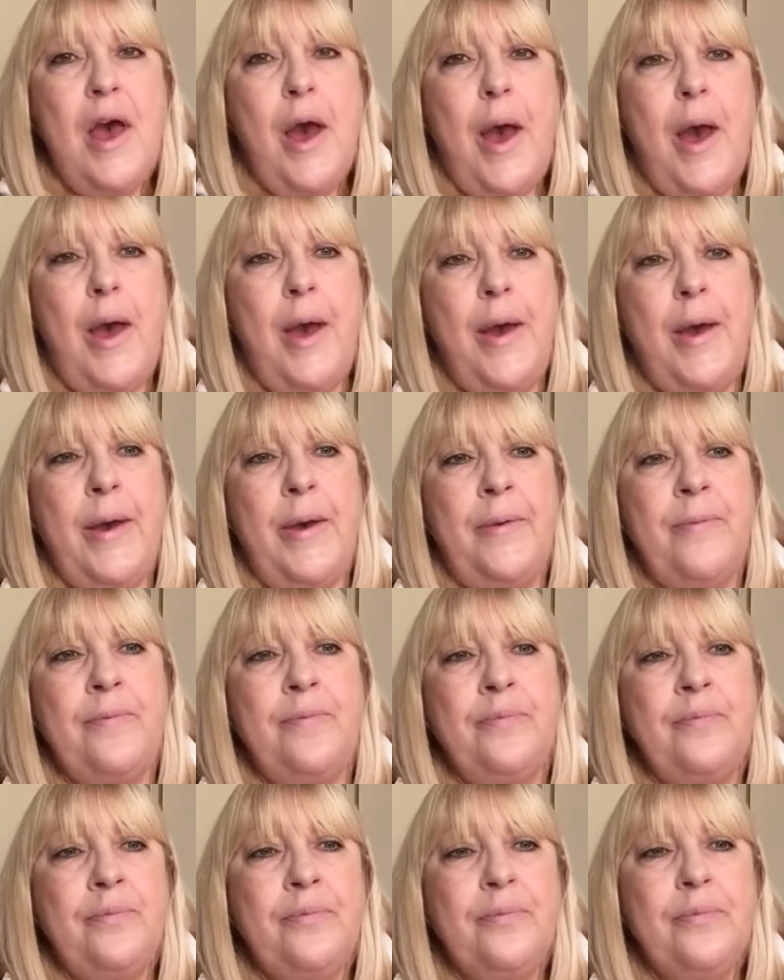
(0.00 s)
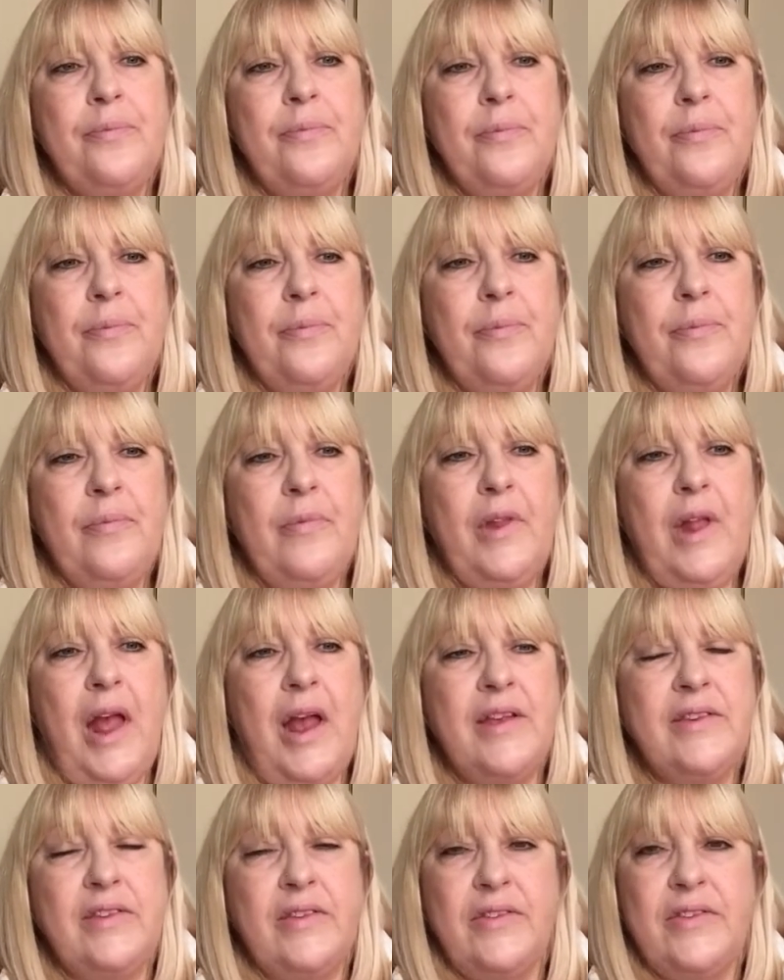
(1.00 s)

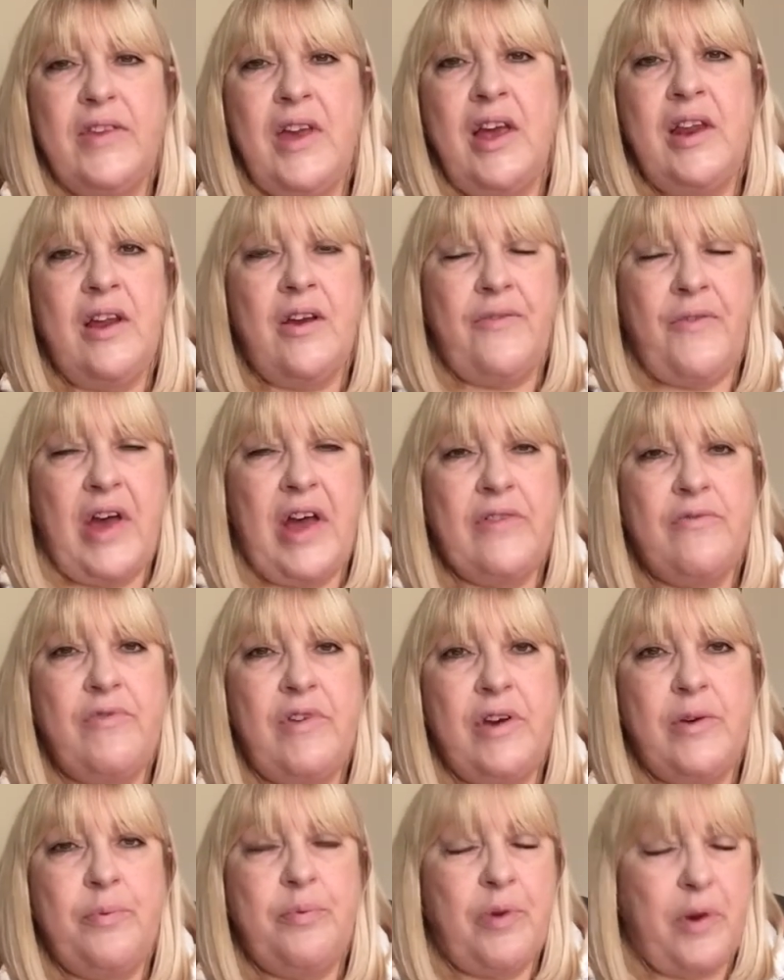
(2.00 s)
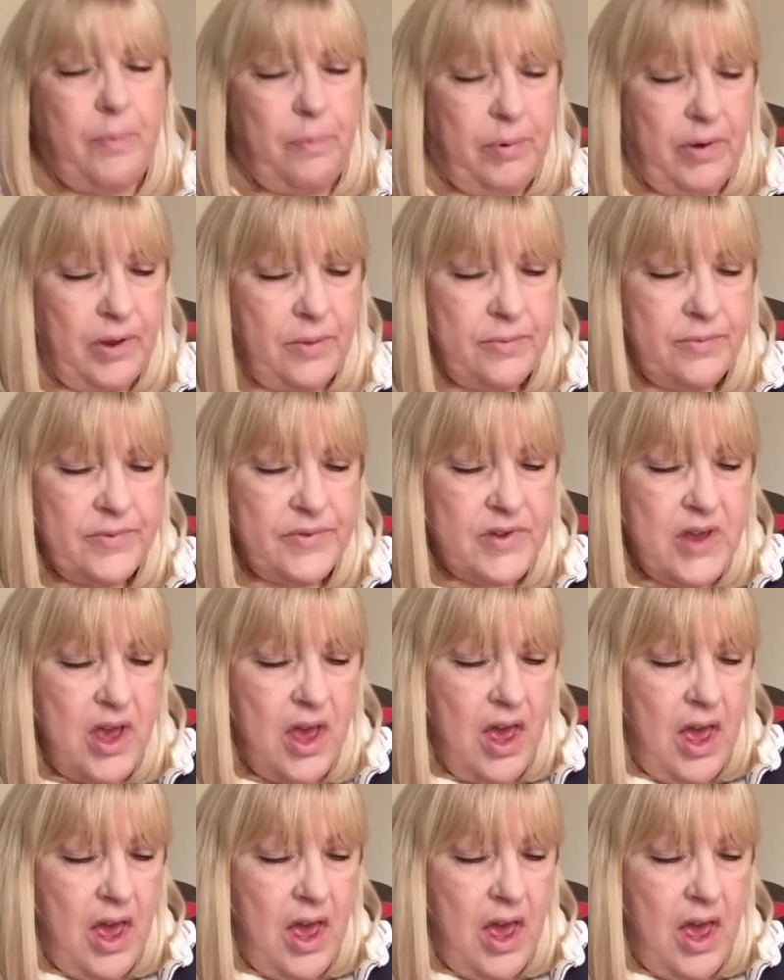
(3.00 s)
As I said, I've had real problems.